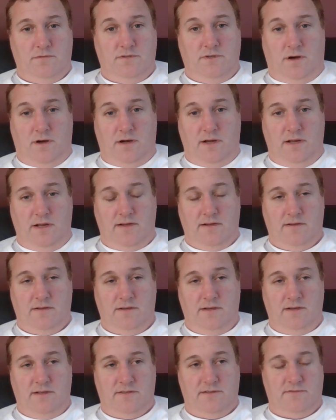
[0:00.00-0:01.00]
died
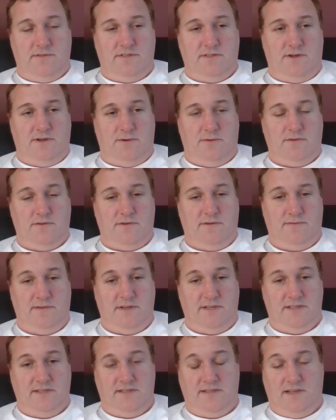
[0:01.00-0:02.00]
as a result
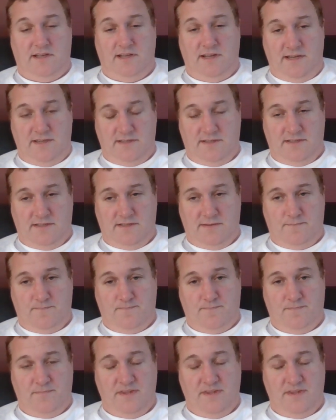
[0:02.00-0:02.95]
of eating the lunch.